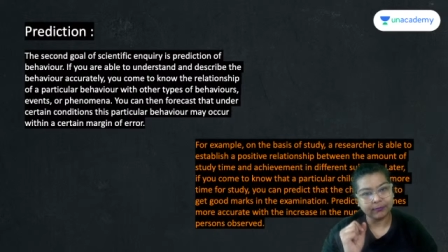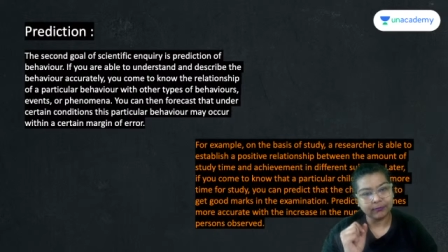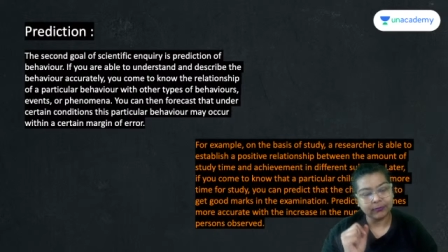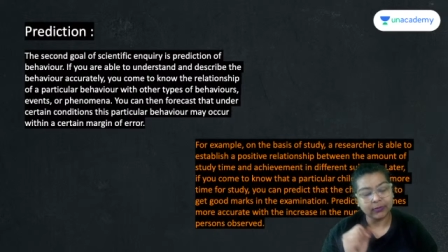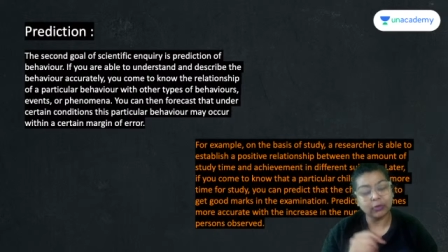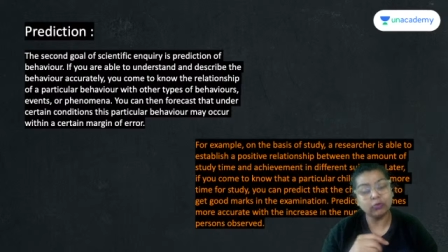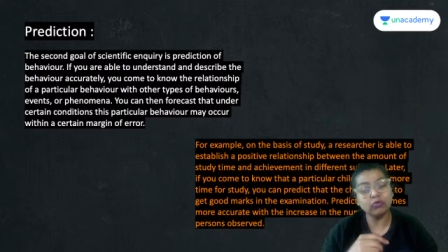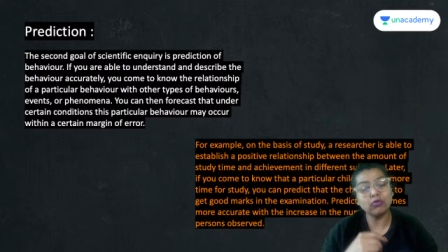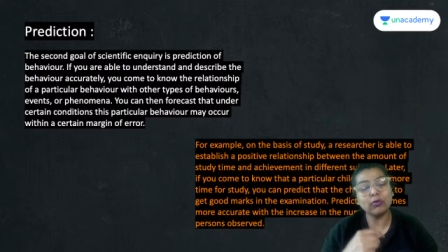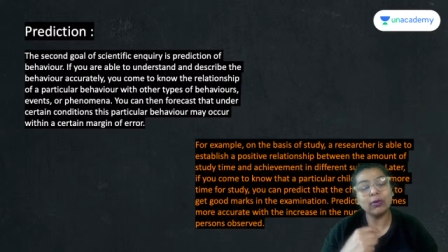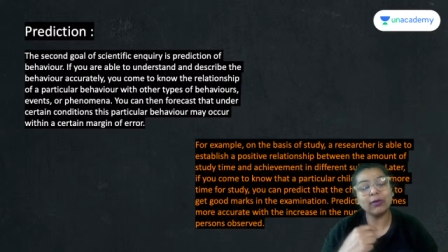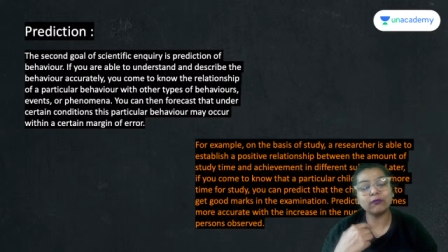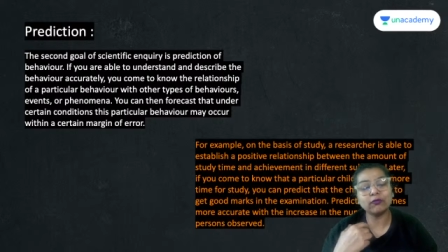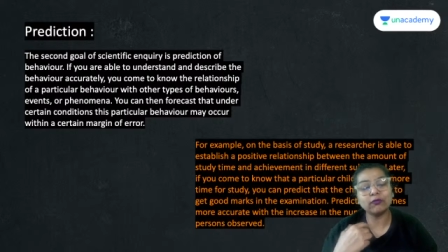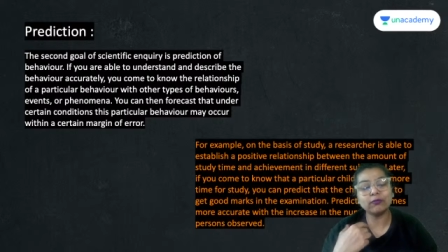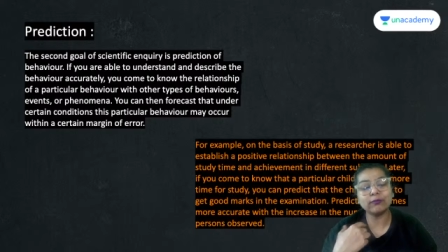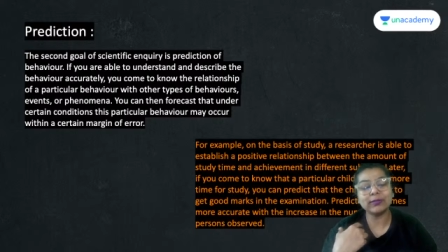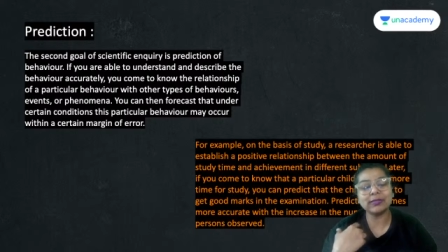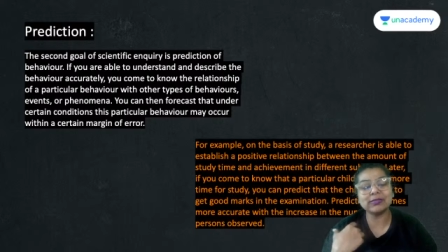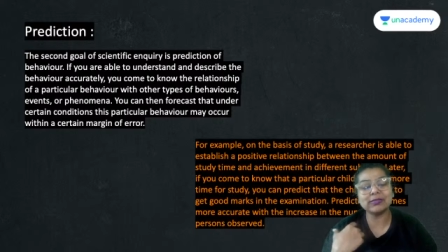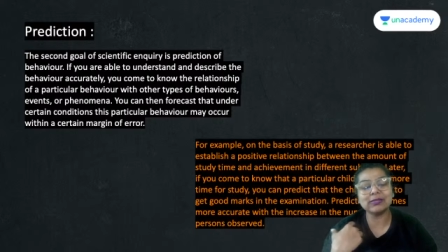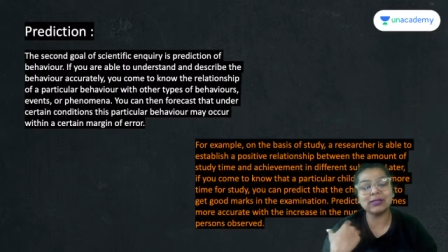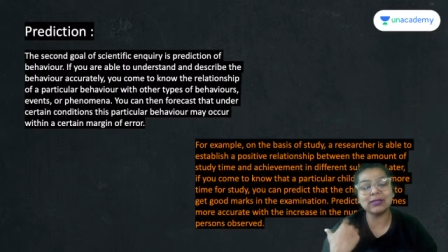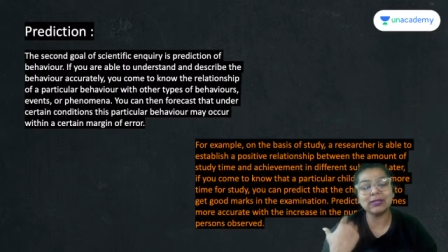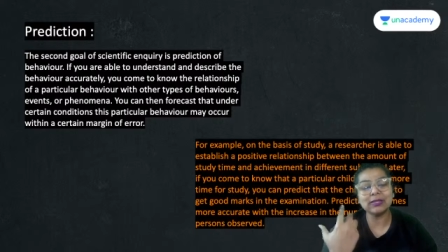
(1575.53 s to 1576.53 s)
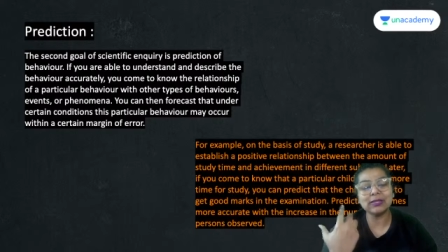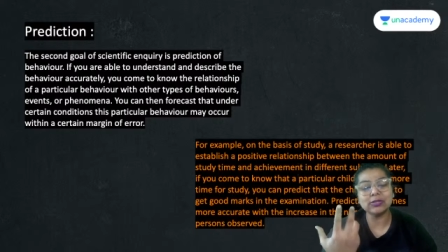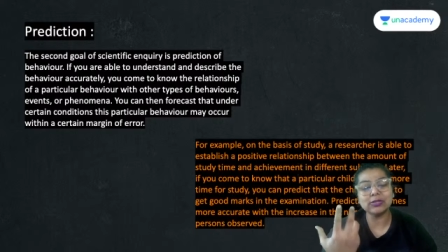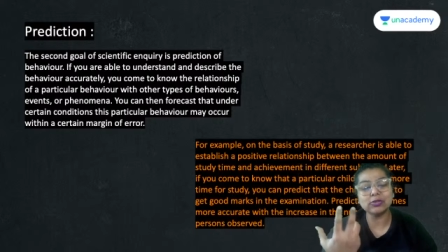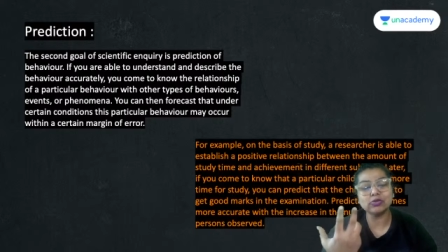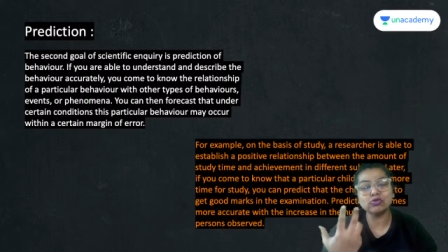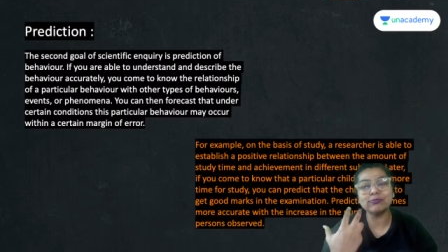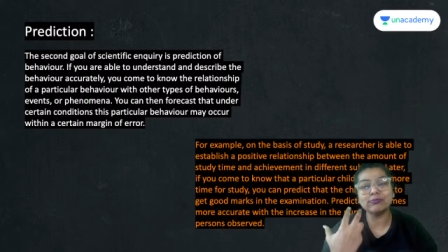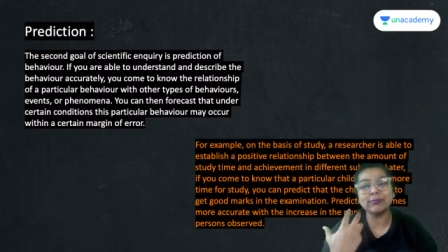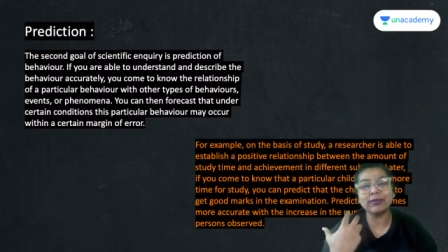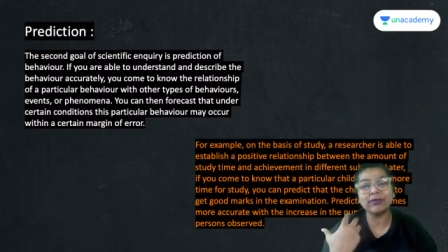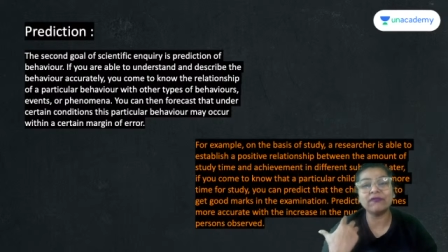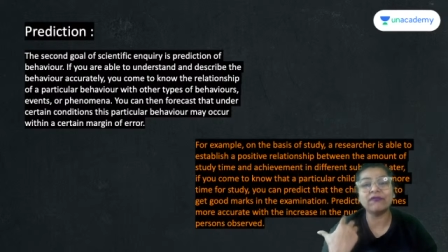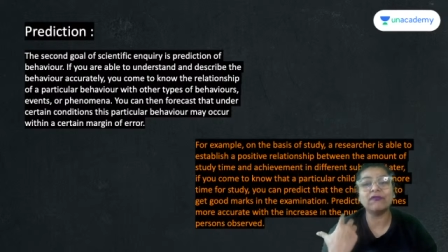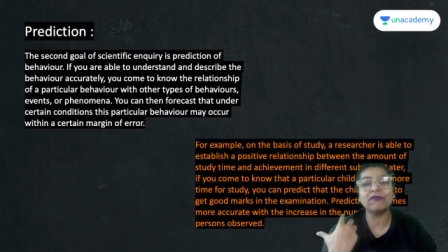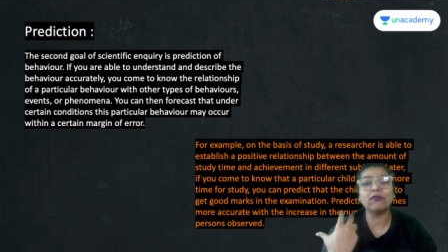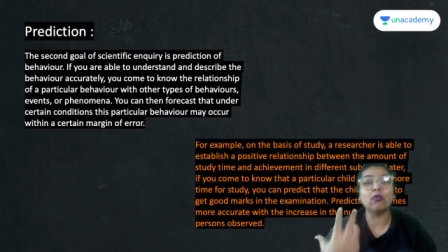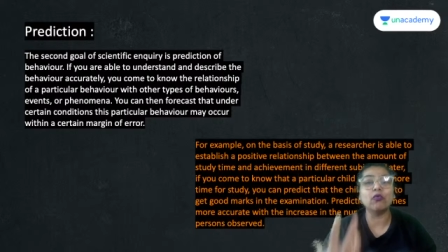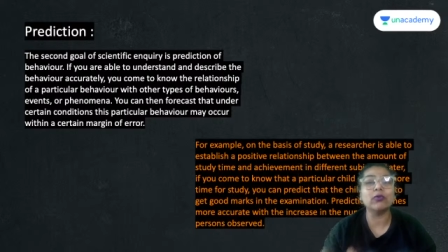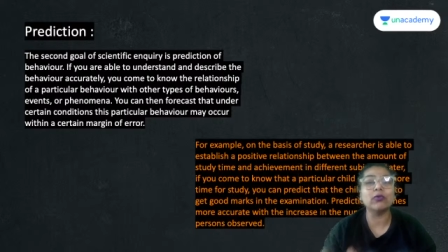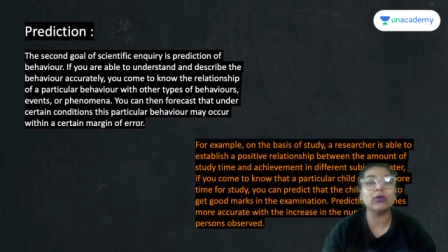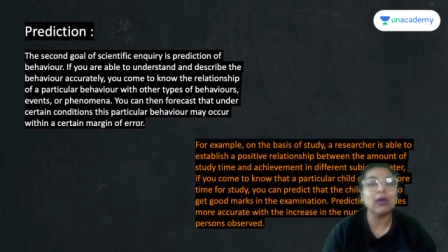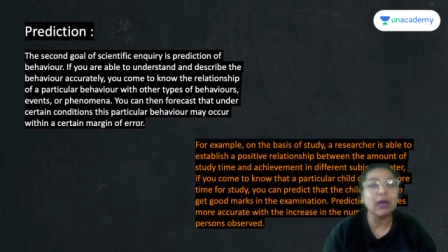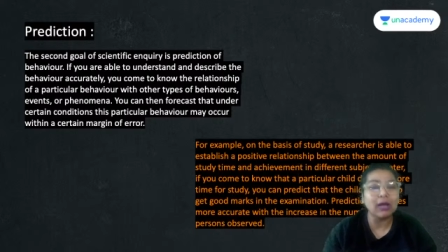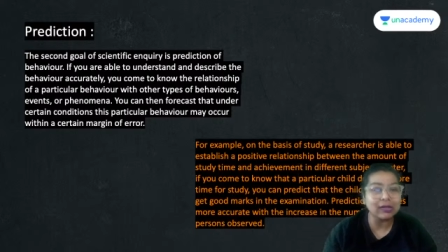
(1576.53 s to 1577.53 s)
You have to basically assume and
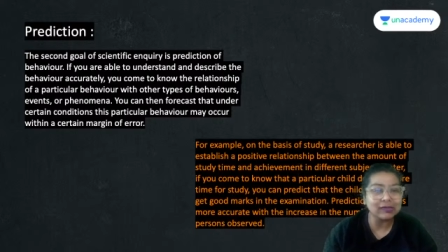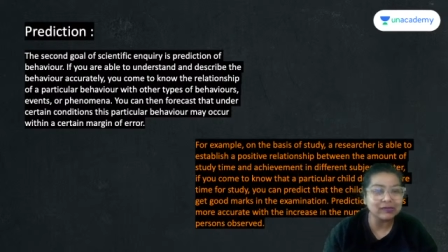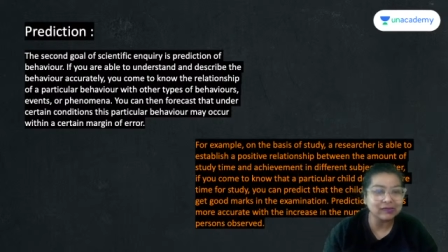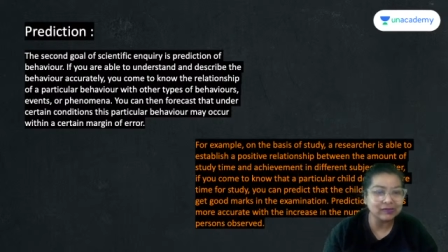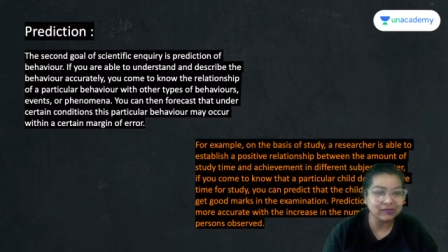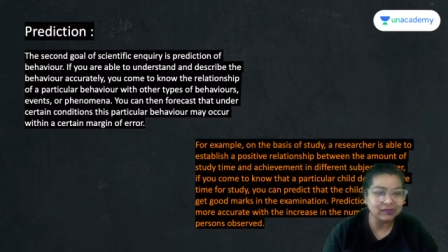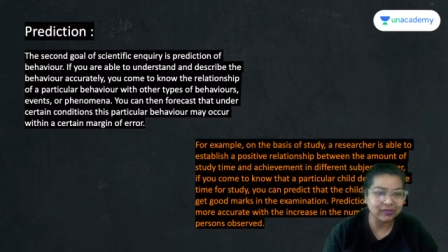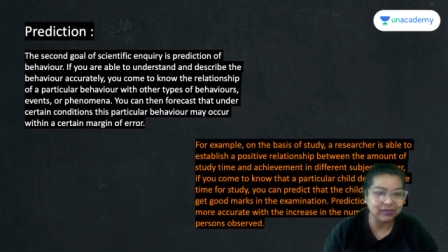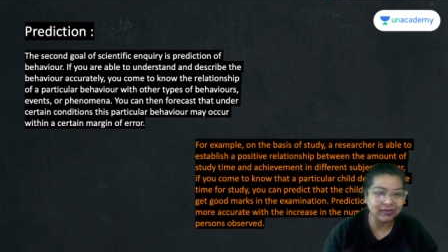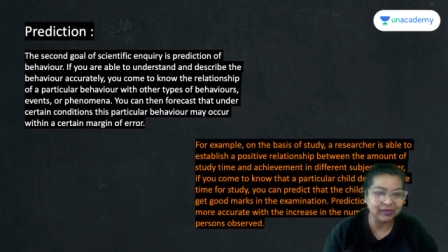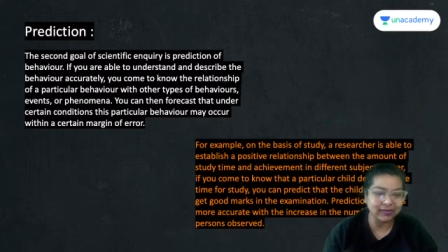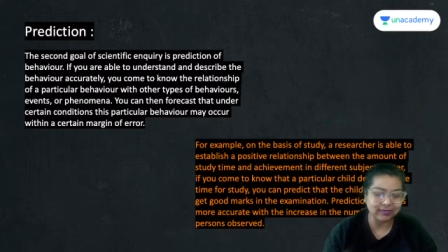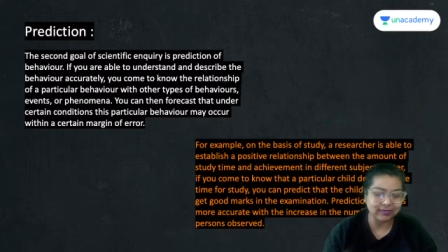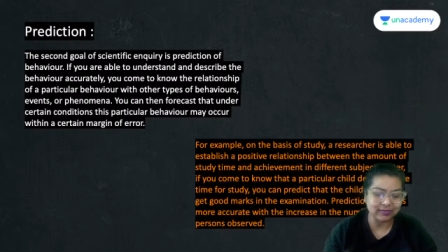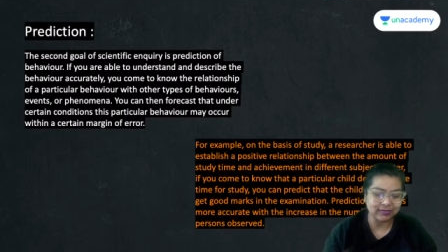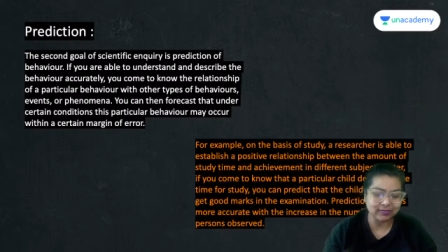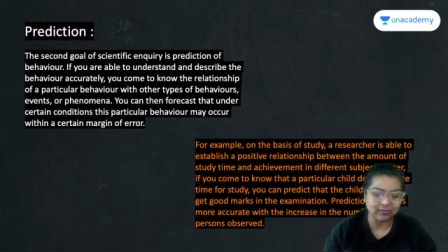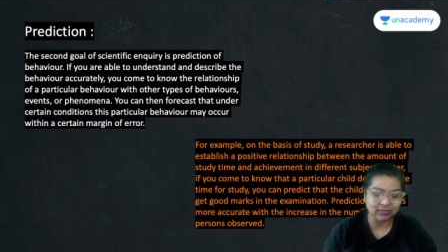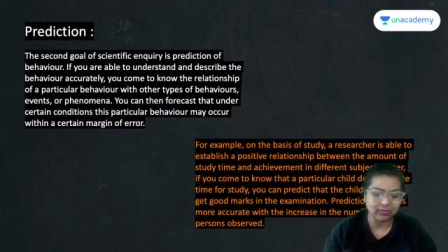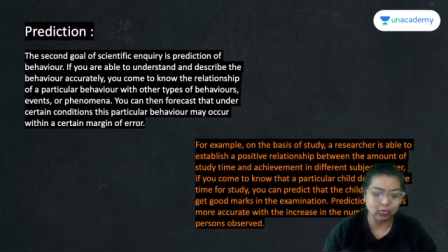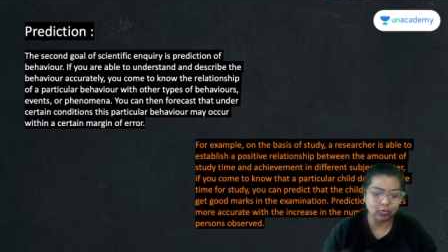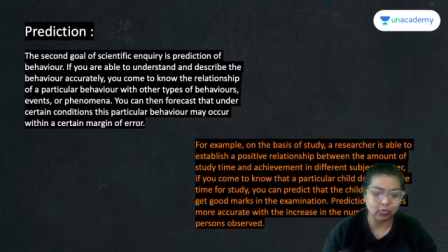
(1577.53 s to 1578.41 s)
forecast things.